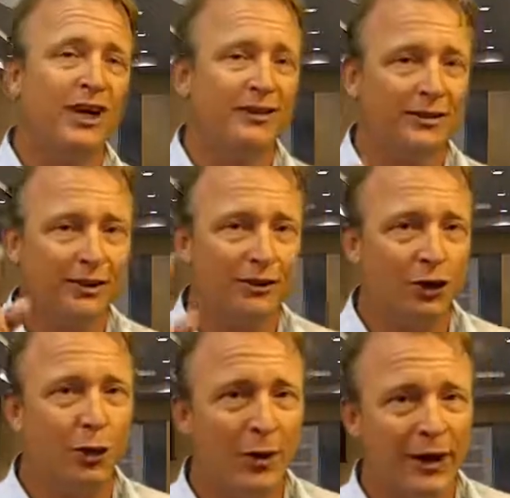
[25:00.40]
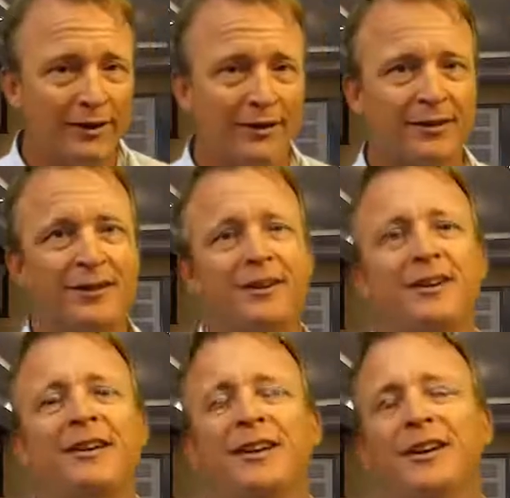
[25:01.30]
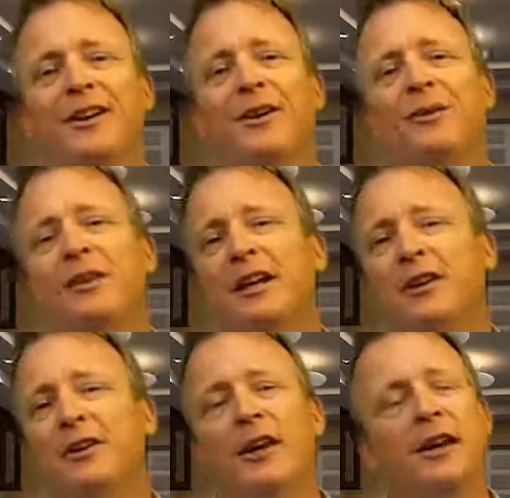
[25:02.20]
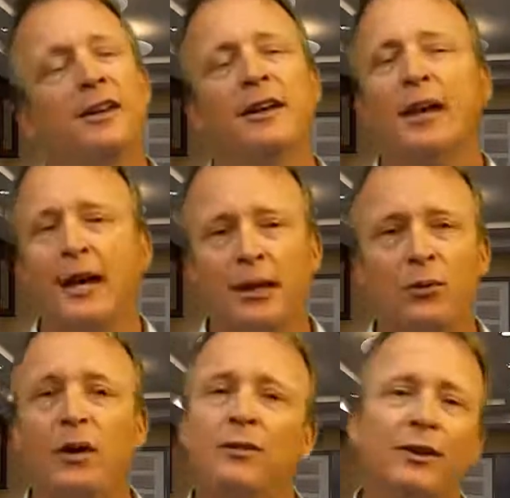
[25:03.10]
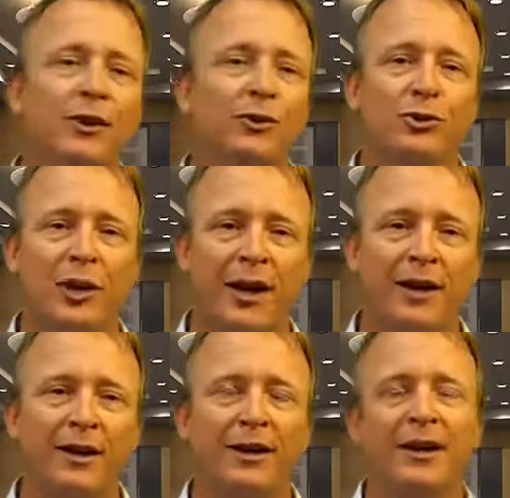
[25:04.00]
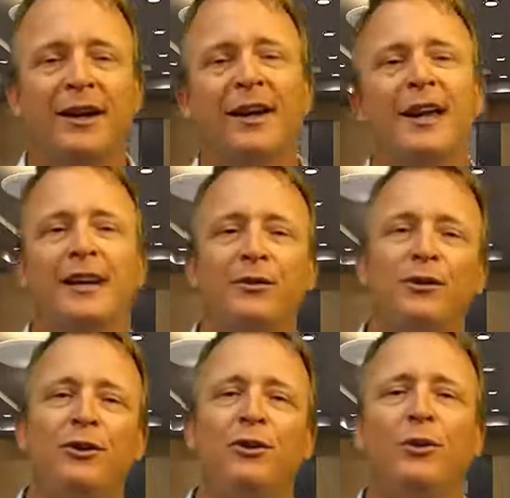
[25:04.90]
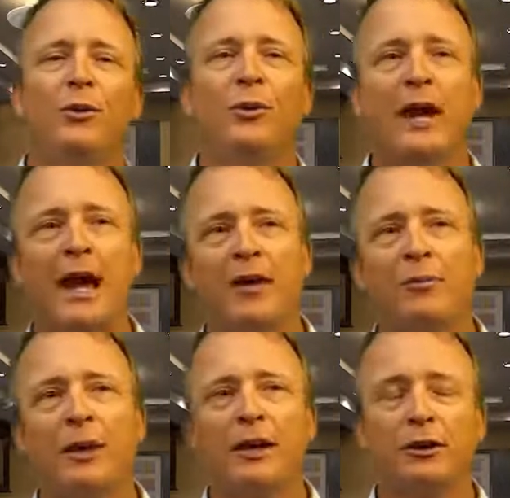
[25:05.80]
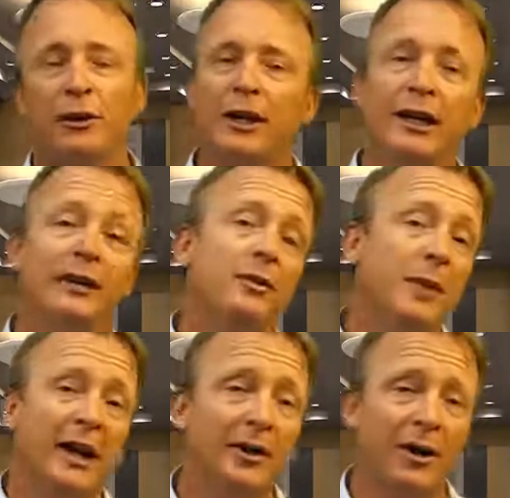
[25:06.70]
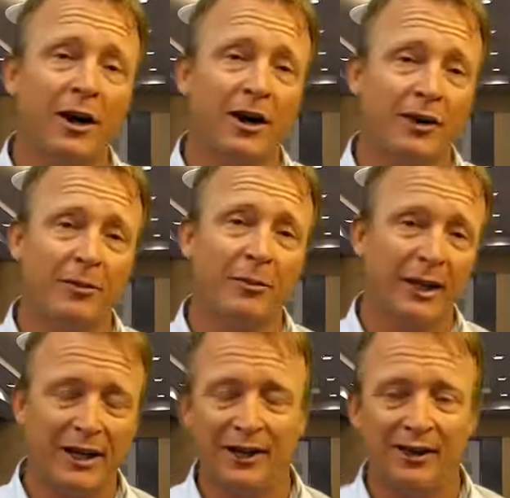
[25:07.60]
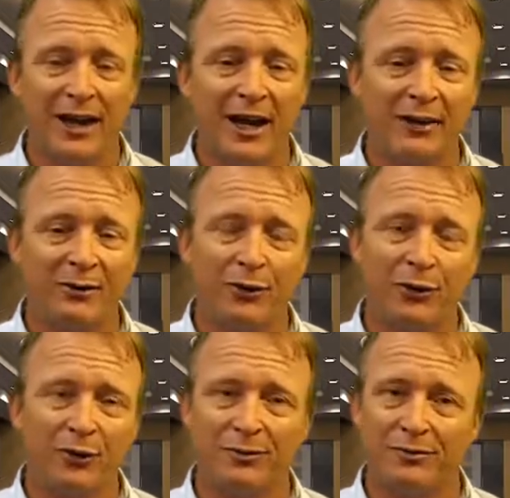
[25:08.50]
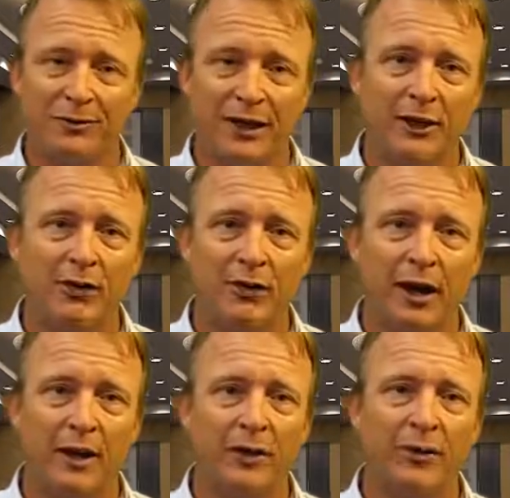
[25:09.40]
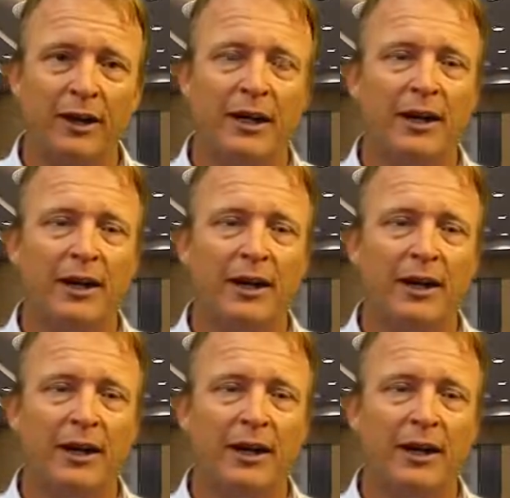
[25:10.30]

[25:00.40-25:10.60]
just do it. You know, you're not going to get anywhere if you don't try. And if you have been looking into making uh, money online for years now,